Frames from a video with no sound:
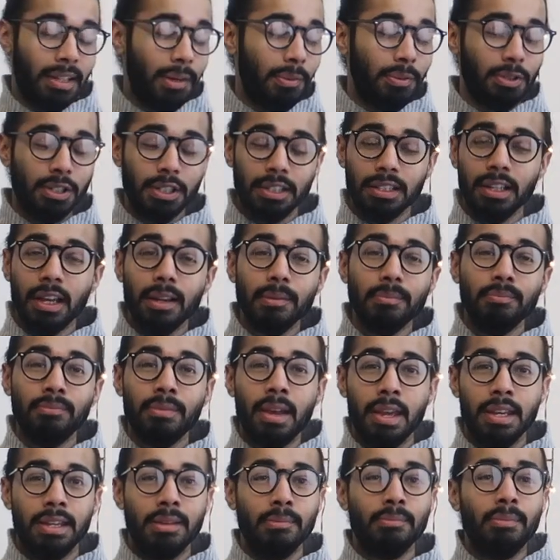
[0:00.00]
and they would just like
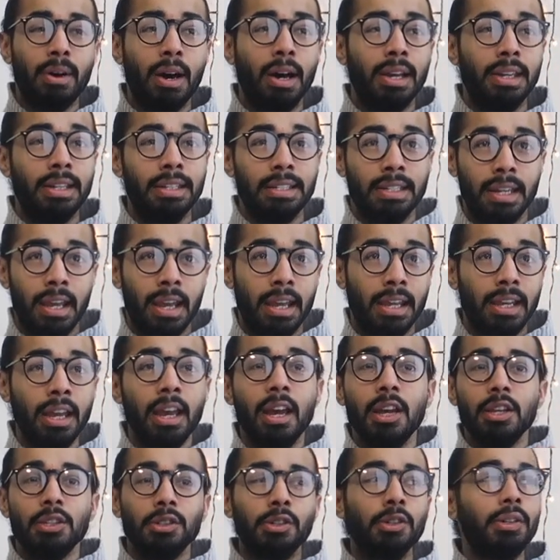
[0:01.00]
make my
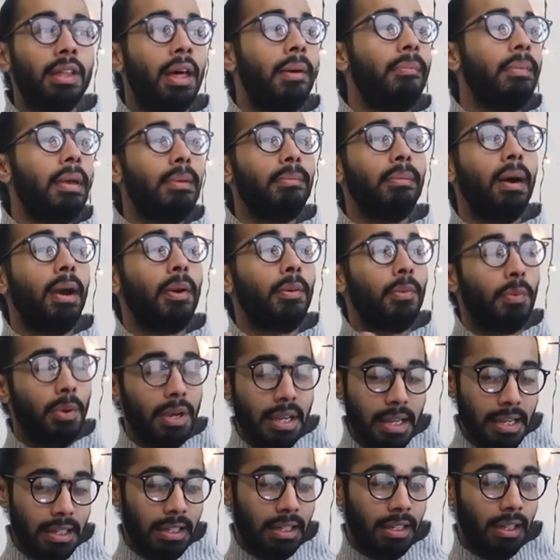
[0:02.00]
day. Screw that, make my
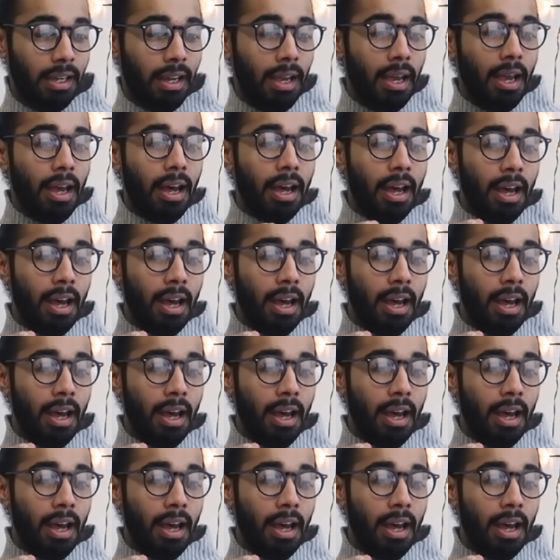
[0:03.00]
week.